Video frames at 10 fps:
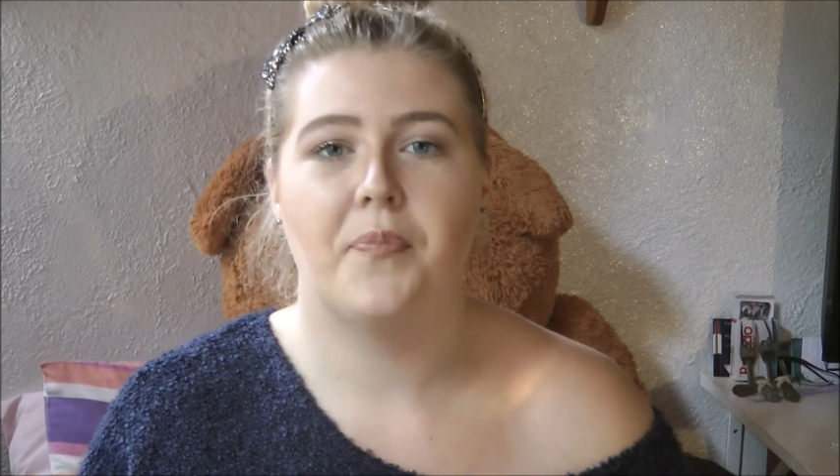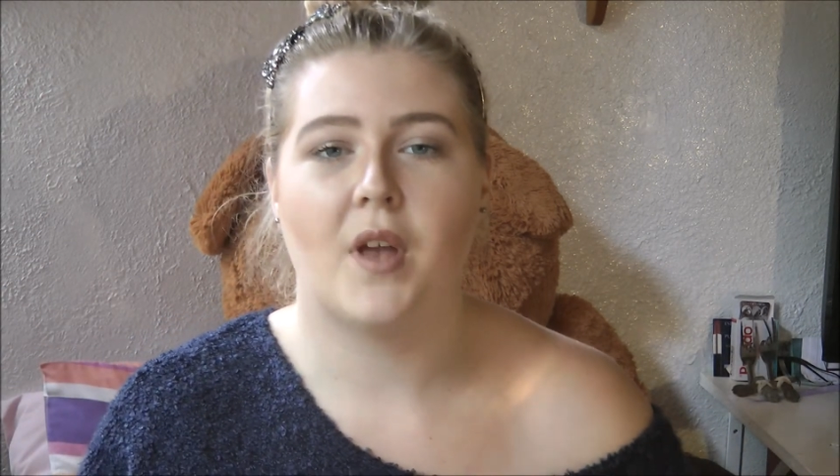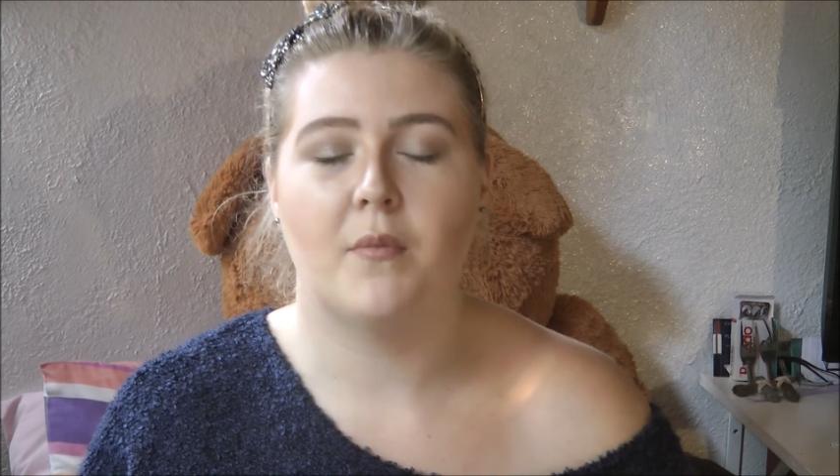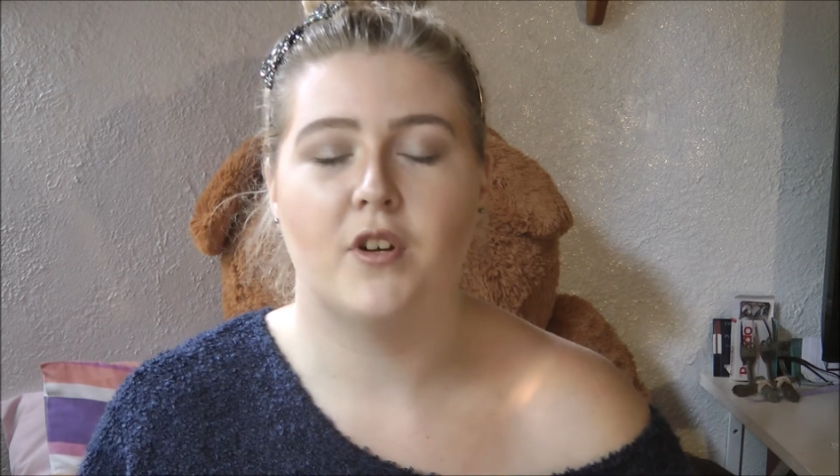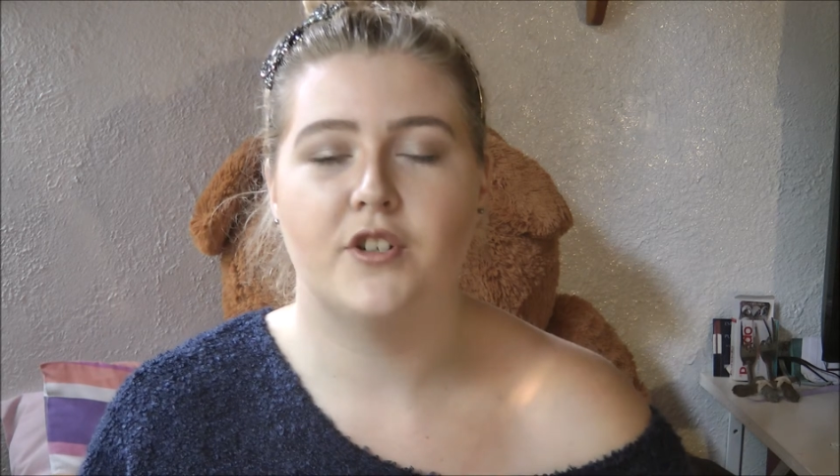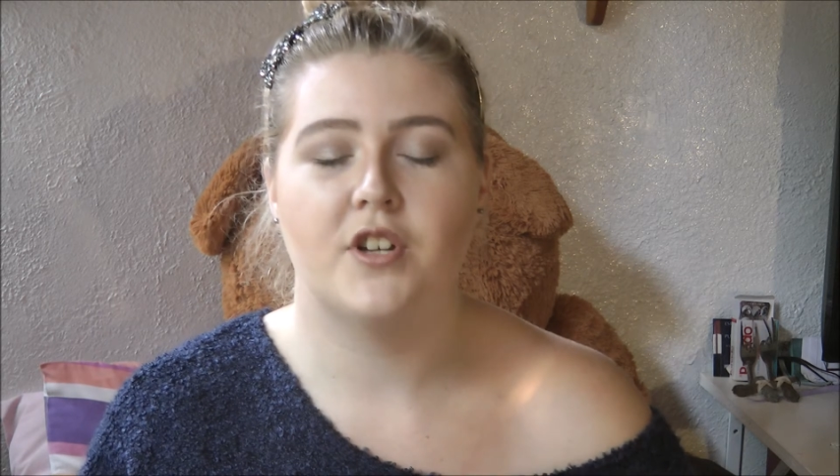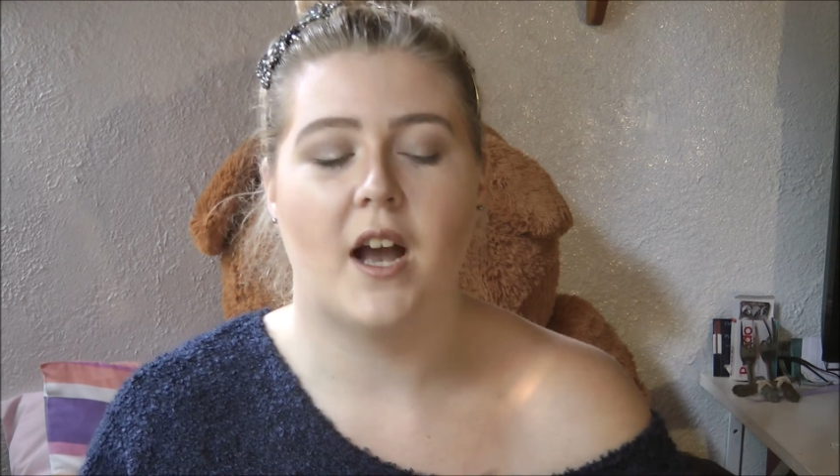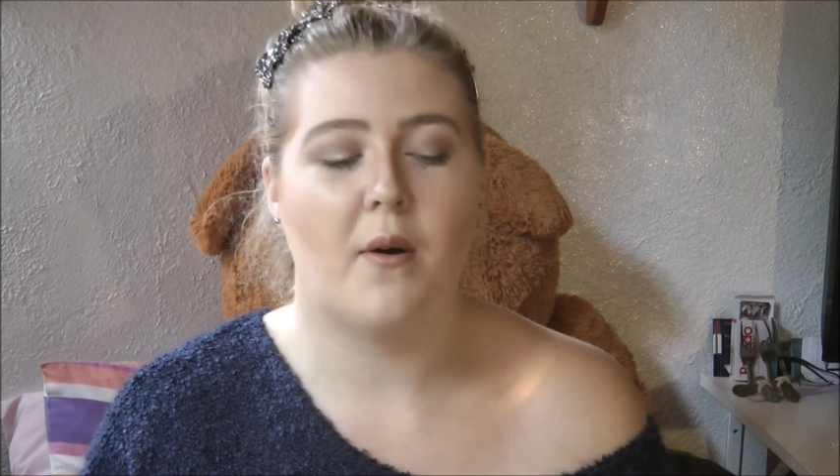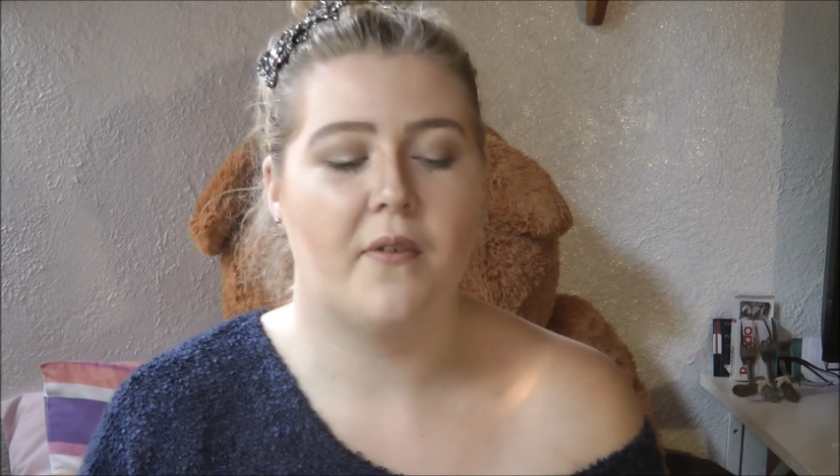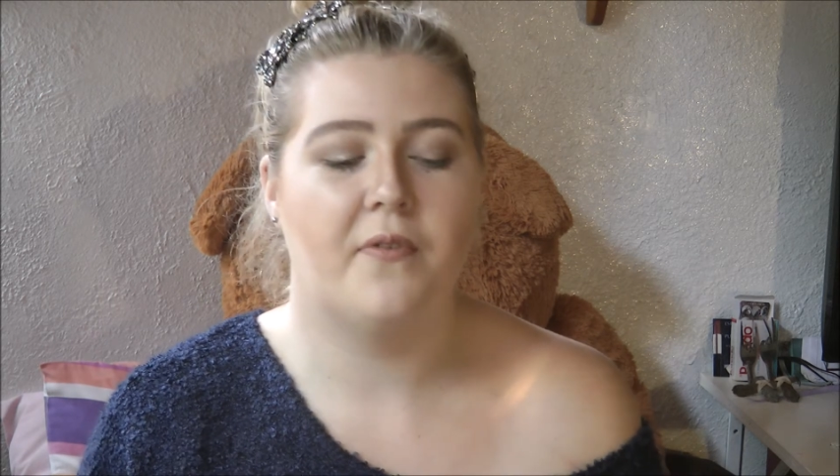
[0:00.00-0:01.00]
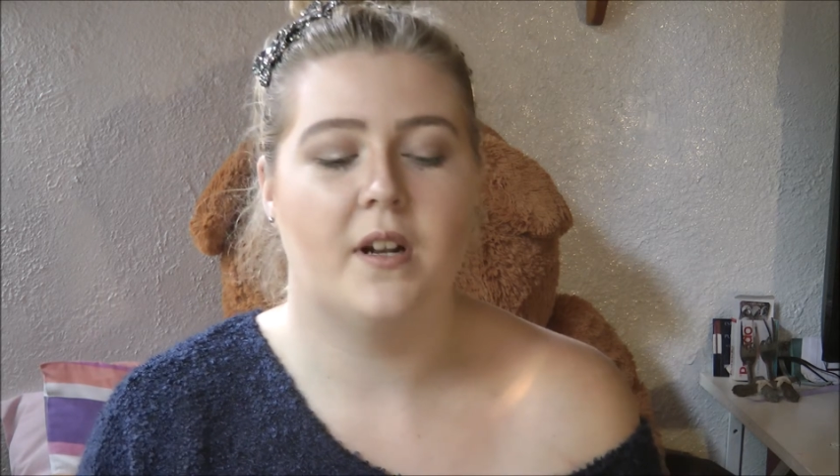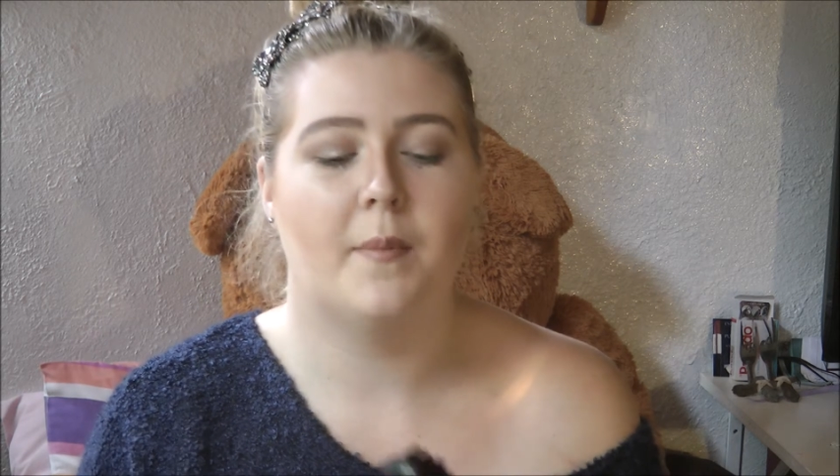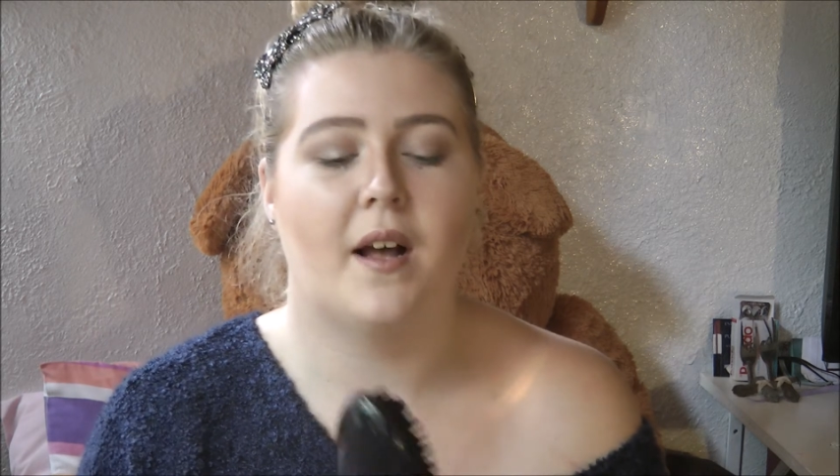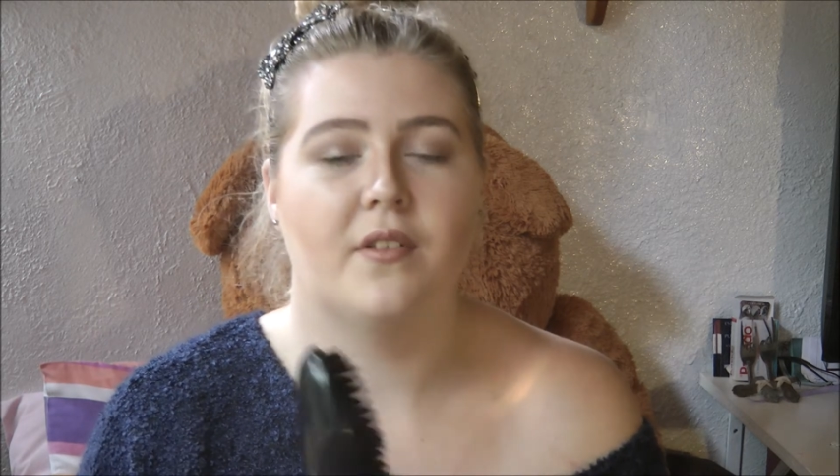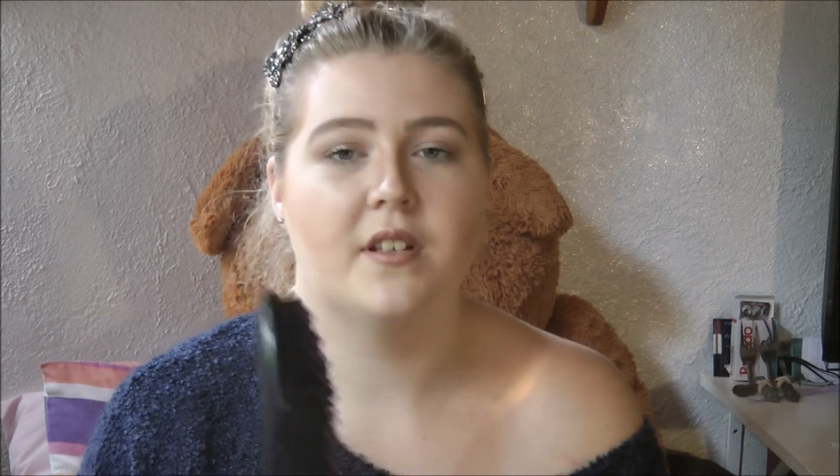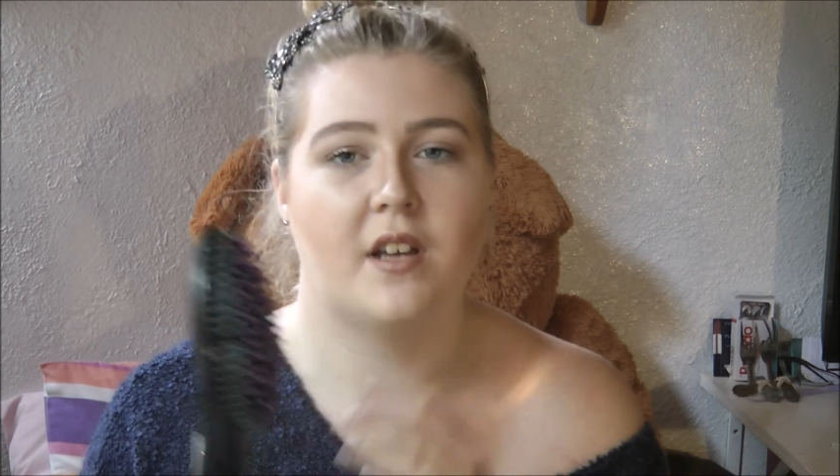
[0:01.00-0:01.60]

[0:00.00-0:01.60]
I'm not sure how I feel about this.